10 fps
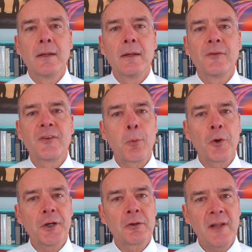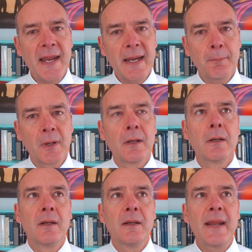support your claim,
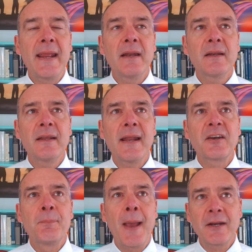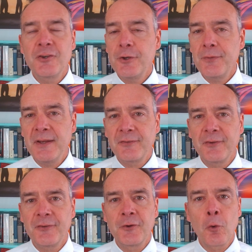and connect back to your
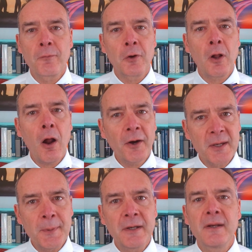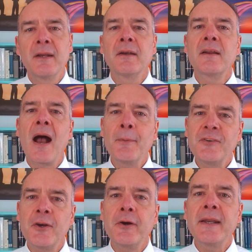thesis and overall argument in
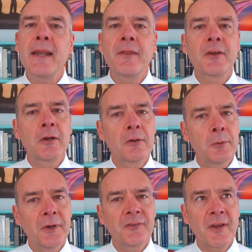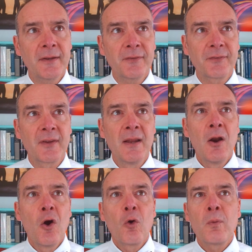commentary and the concluding sentence.
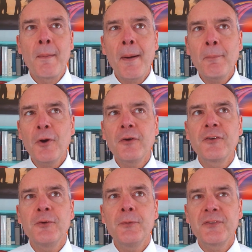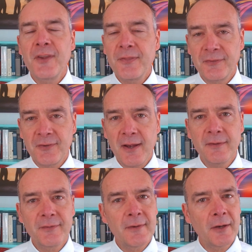Remember to
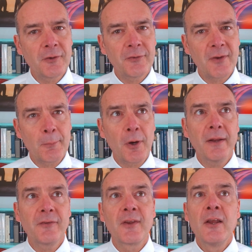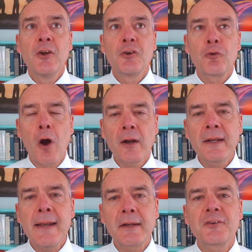synthesize, not just summarize. Draw
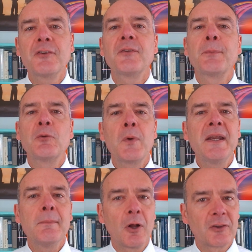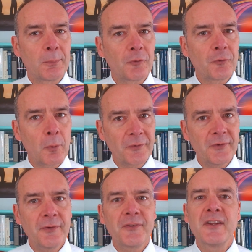connections between multiple
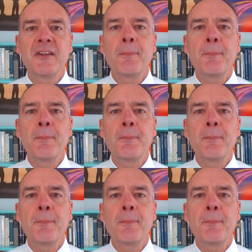sources in the